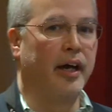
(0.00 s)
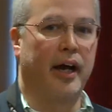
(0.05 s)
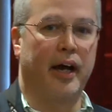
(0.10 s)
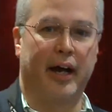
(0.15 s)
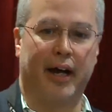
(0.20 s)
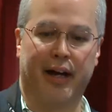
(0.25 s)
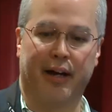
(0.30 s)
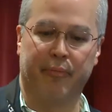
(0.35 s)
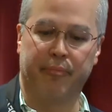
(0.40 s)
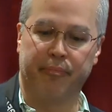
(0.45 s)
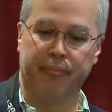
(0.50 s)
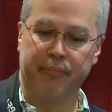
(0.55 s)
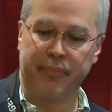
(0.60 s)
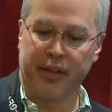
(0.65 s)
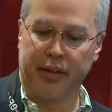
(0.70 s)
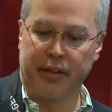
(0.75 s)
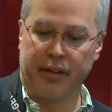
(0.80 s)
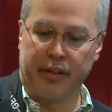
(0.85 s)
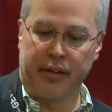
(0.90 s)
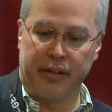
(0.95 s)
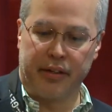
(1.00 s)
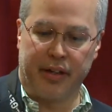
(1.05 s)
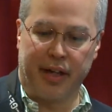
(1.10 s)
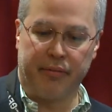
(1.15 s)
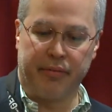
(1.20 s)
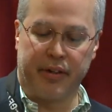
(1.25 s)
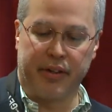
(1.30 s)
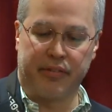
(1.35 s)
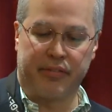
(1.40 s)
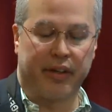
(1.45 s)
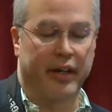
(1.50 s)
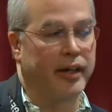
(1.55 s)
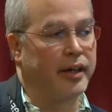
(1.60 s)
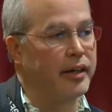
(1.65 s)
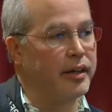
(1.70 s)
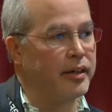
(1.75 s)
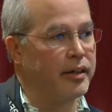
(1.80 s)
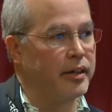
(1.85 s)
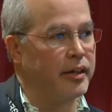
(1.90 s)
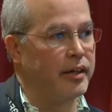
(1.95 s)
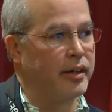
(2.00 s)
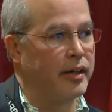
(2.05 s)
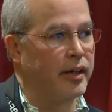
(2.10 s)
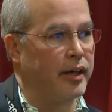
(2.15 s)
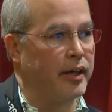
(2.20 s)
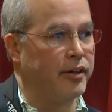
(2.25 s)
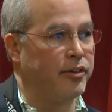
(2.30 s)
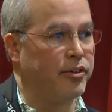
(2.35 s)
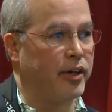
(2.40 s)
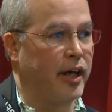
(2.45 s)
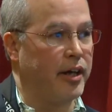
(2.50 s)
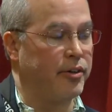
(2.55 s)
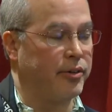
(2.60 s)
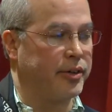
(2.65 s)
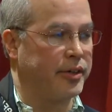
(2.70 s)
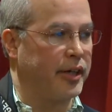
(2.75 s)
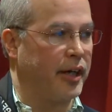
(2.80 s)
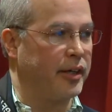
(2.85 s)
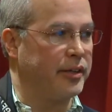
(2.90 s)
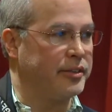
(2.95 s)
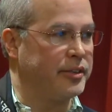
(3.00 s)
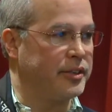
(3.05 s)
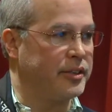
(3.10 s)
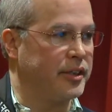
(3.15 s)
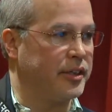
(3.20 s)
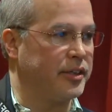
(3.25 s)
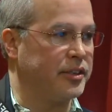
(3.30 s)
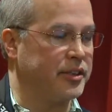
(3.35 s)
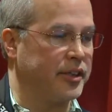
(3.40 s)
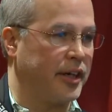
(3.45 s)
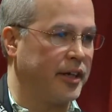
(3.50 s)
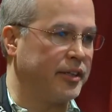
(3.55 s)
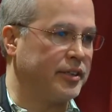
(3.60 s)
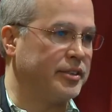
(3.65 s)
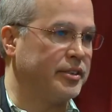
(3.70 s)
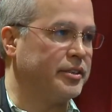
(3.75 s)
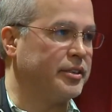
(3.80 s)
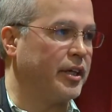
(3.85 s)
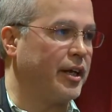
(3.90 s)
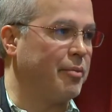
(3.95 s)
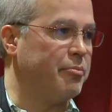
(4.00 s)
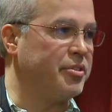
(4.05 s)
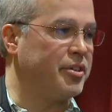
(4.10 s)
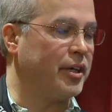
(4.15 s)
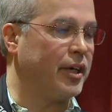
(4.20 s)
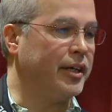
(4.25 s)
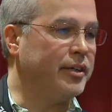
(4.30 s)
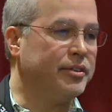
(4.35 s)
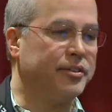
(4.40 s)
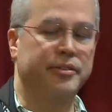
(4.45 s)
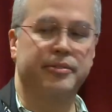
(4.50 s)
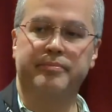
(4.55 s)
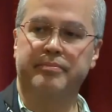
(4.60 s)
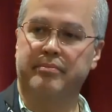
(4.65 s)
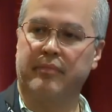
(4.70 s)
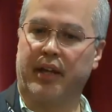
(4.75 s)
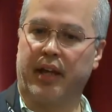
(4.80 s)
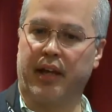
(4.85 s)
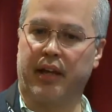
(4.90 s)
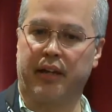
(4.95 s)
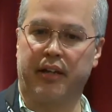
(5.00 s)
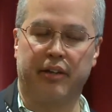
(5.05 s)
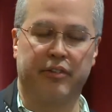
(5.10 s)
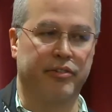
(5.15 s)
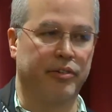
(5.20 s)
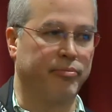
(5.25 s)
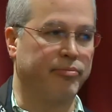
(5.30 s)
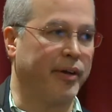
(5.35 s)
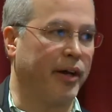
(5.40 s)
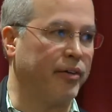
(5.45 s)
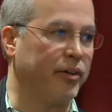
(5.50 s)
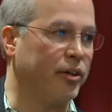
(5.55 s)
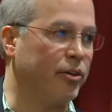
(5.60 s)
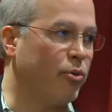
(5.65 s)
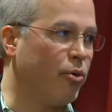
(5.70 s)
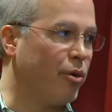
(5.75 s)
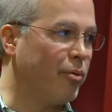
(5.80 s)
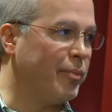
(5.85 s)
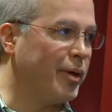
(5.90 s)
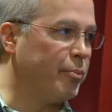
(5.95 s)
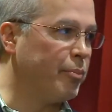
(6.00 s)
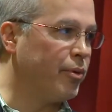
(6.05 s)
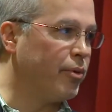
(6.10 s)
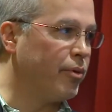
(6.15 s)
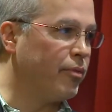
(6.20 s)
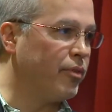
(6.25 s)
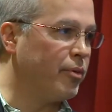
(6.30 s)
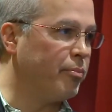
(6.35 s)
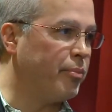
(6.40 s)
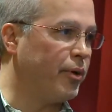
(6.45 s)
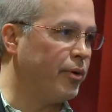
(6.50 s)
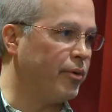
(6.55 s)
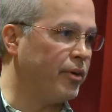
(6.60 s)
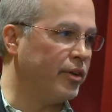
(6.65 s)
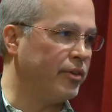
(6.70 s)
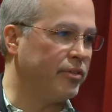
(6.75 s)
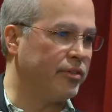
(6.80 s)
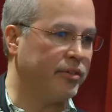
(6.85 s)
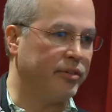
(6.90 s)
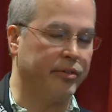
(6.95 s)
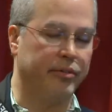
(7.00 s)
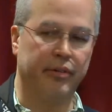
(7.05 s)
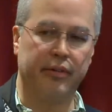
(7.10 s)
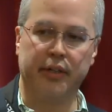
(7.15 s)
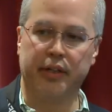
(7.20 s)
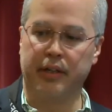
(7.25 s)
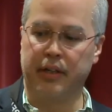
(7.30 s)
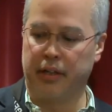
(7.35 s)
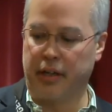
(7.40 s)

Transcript: Um, David is a, uh, an endocrinologist and a geneticist at MGH, and he's a founding core member of the Broad Institute,